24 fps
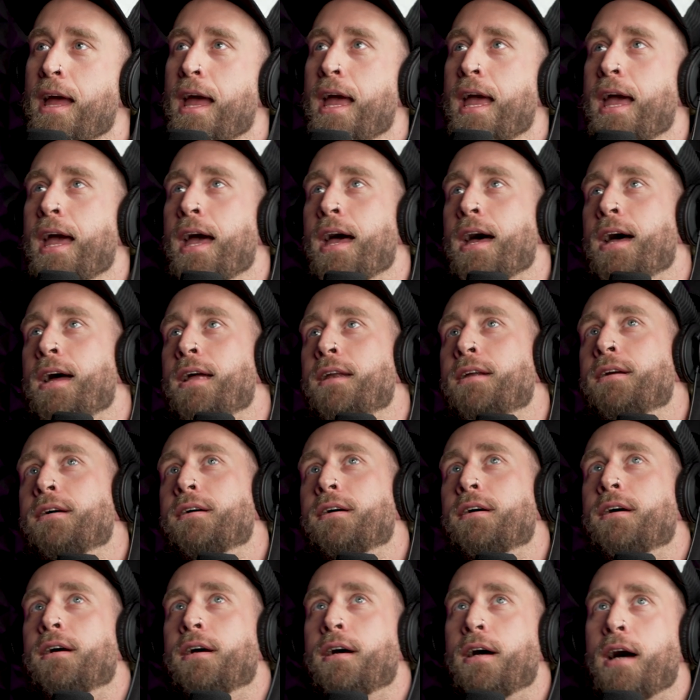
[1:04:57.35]
And
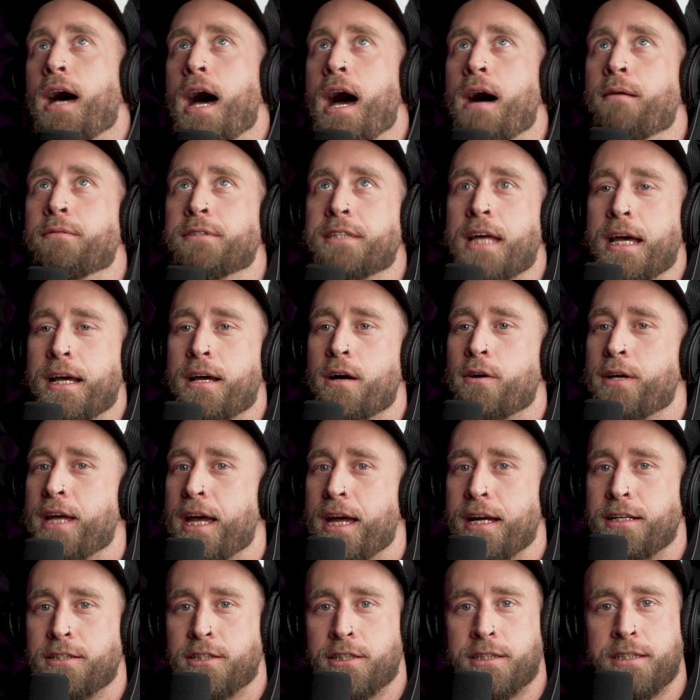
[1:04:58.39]
I was like,
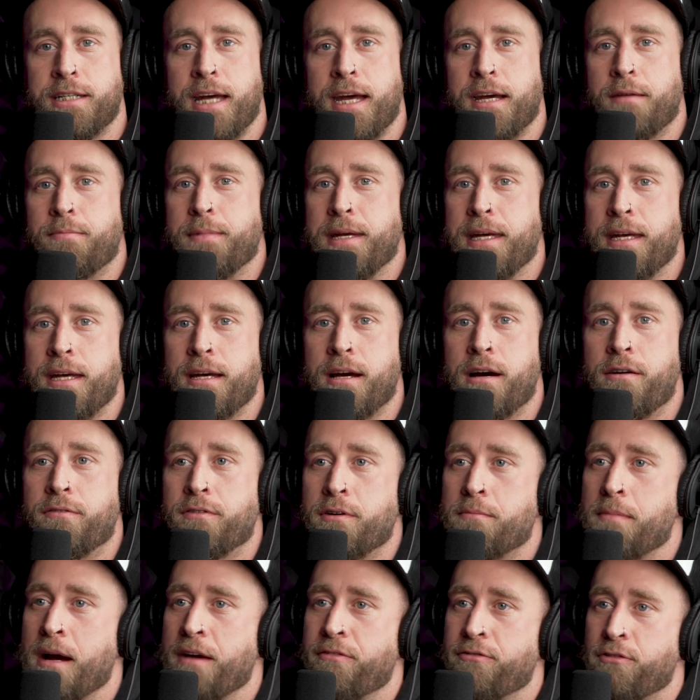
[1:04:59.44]
okay, just take me
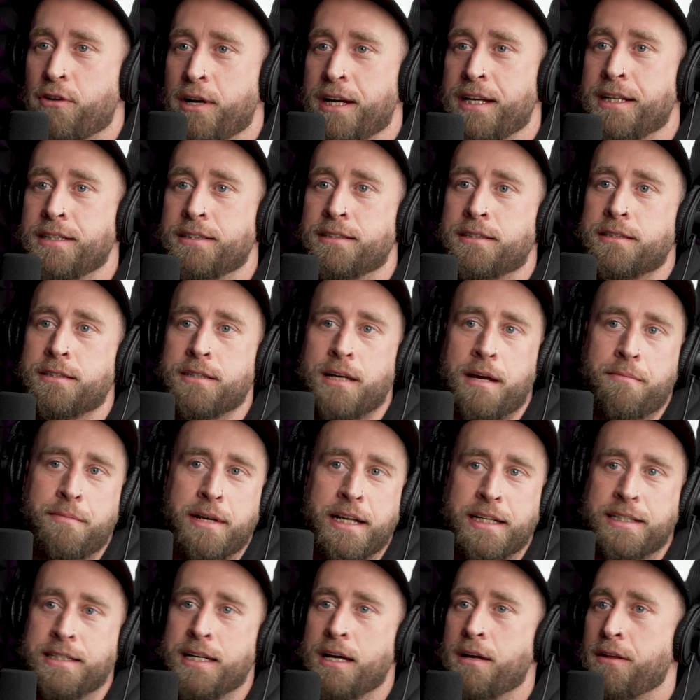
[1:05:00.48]
over to my friends. I'm
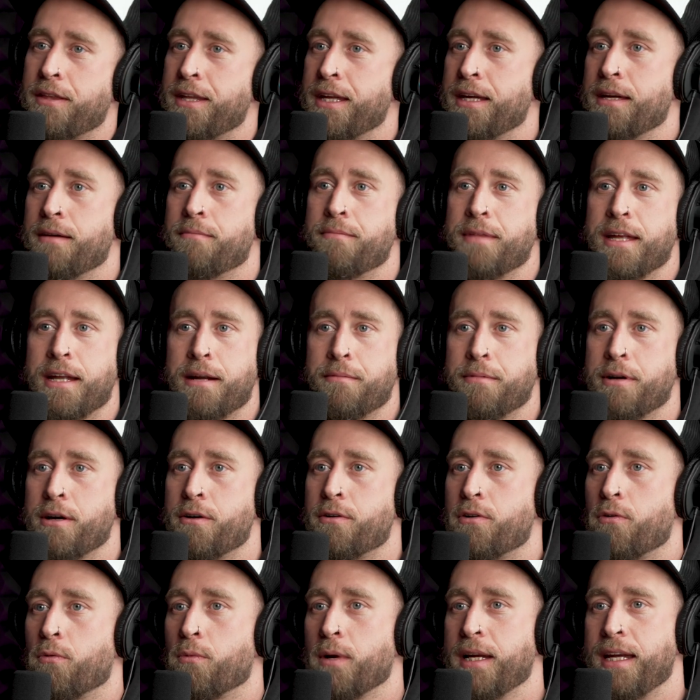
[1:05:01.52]
going to tell them that I'm
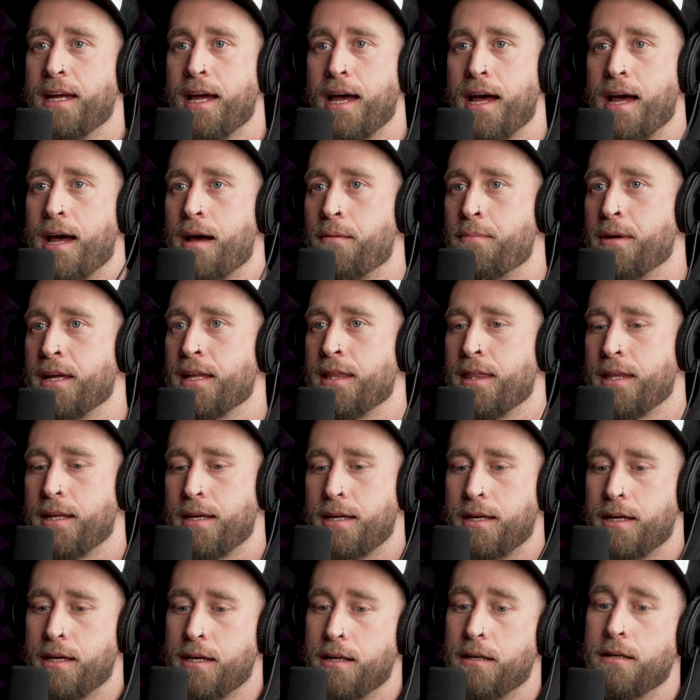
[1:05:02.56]
going to rehab, and
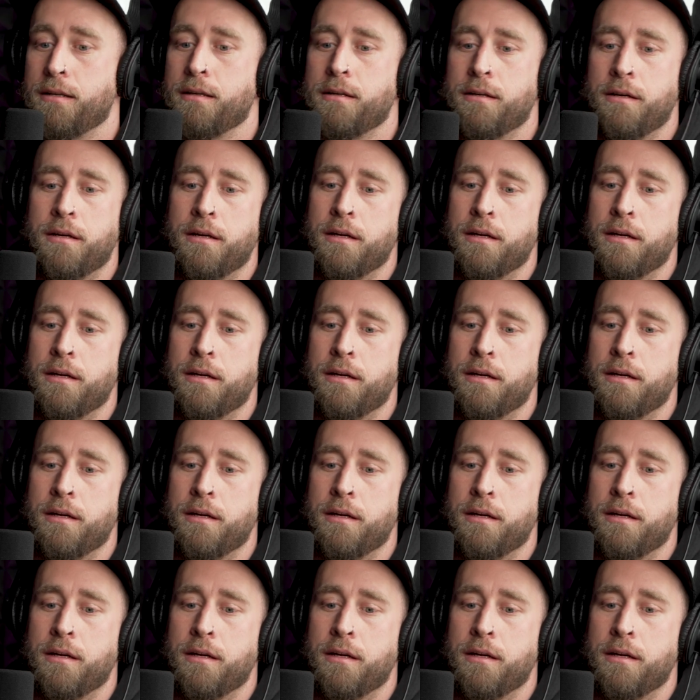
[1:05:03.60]
then,